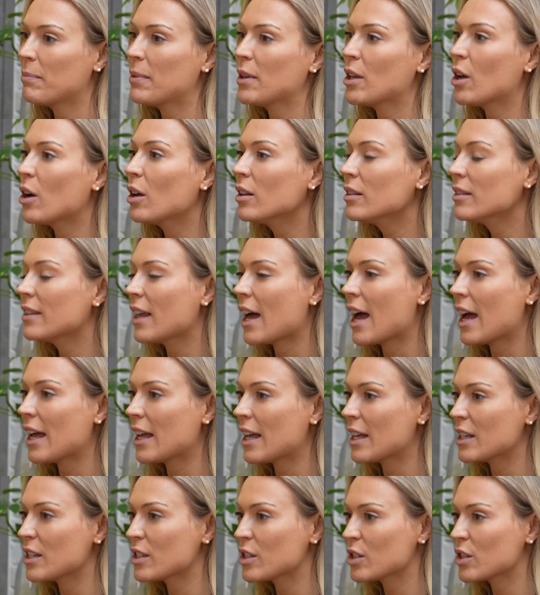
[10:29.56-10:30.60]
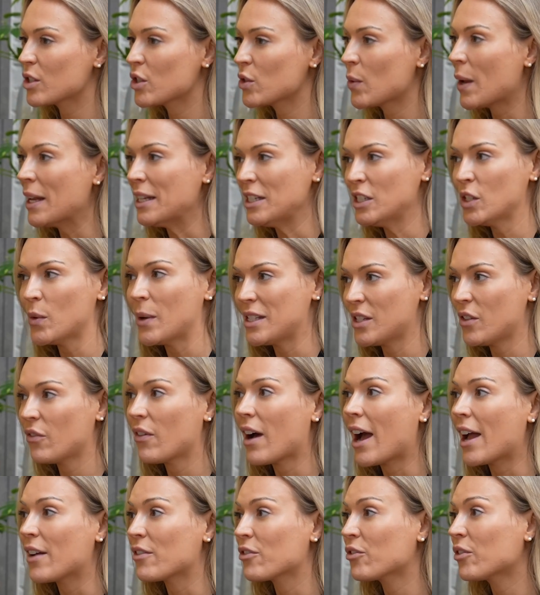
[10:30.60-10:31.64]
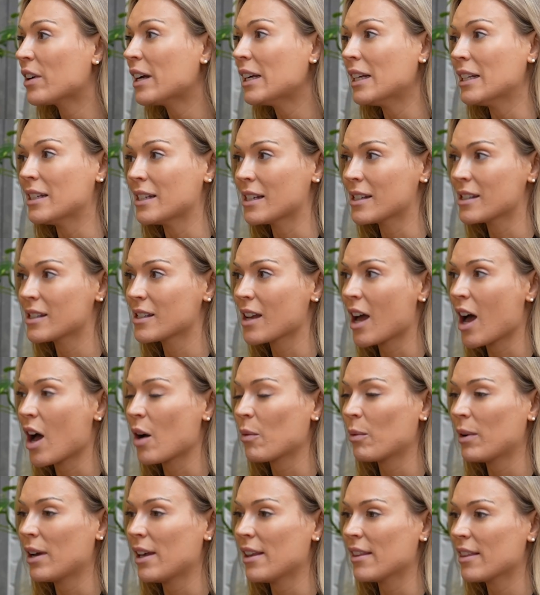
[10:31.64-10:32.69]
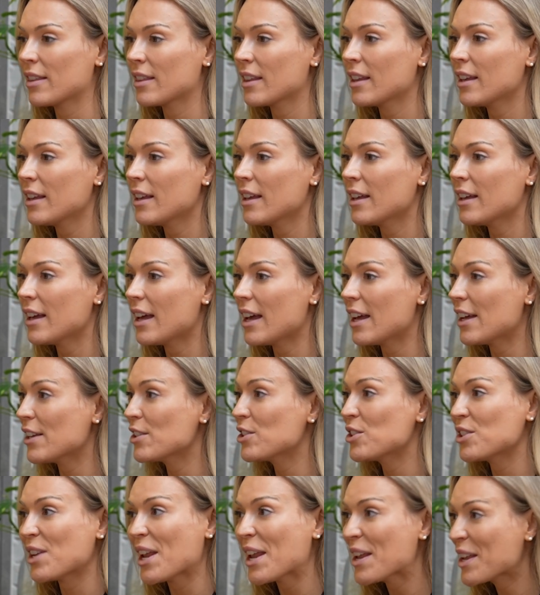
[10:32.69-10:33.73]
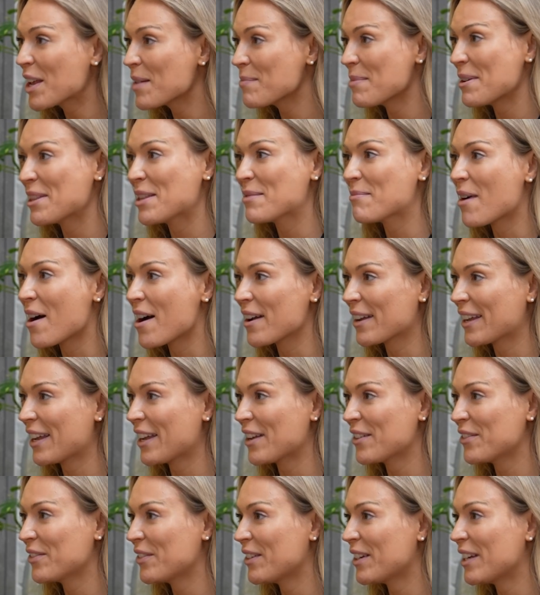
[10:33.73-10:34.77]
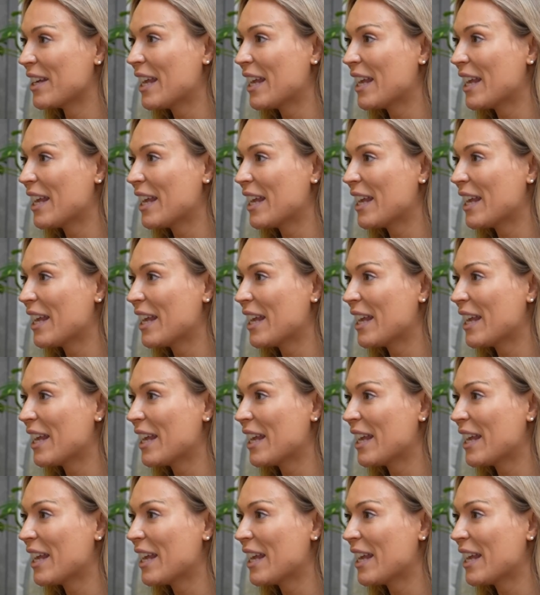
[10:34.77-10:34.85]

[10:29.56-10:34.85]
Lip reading: beyond that, 2025 really did start with a shakeup in the market for